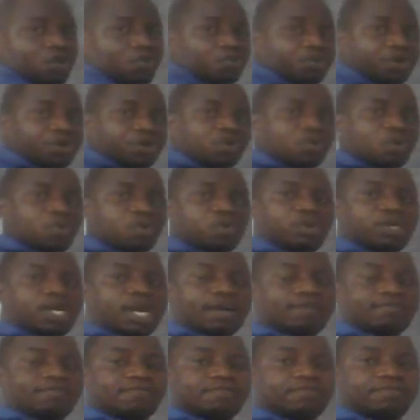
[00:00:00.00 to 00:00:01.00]
we could
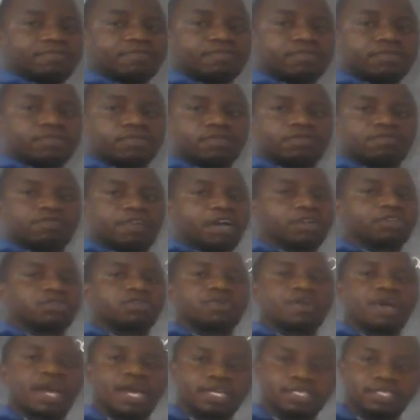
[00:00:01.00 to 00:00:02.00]
have
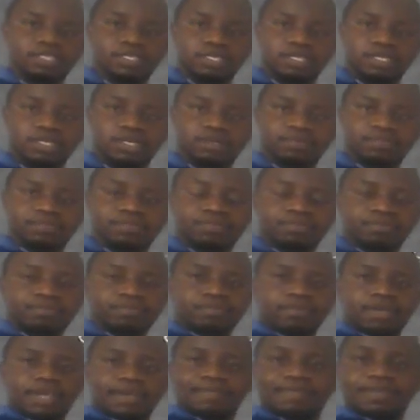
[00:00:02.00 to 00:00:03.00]
factorized
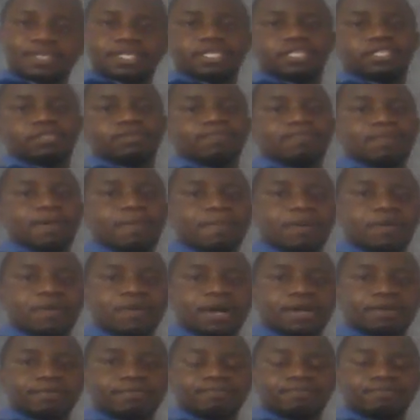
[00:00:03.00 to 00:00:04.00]
if it is in paper 1.